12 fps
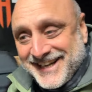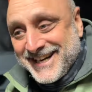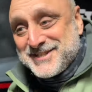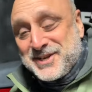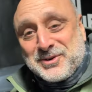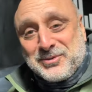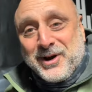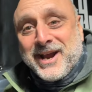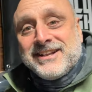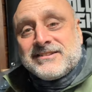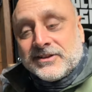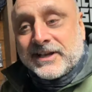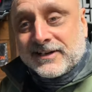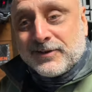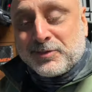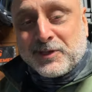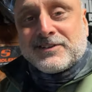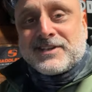it's a great little
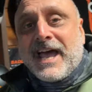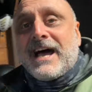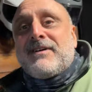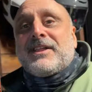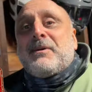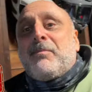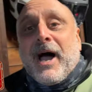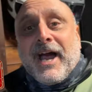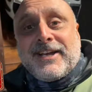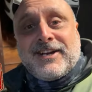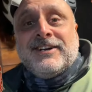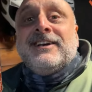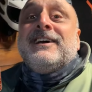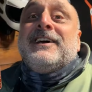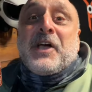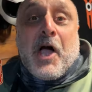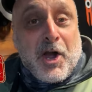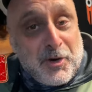thing to have on the bike.
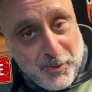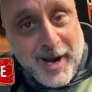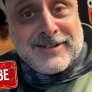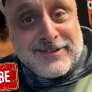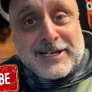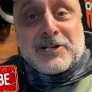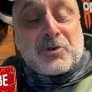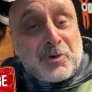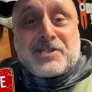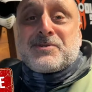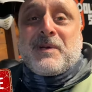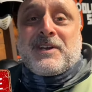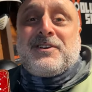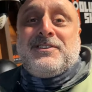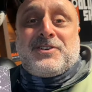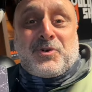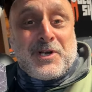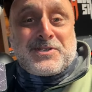A great little
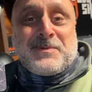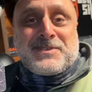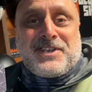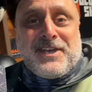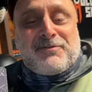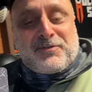Christmas gift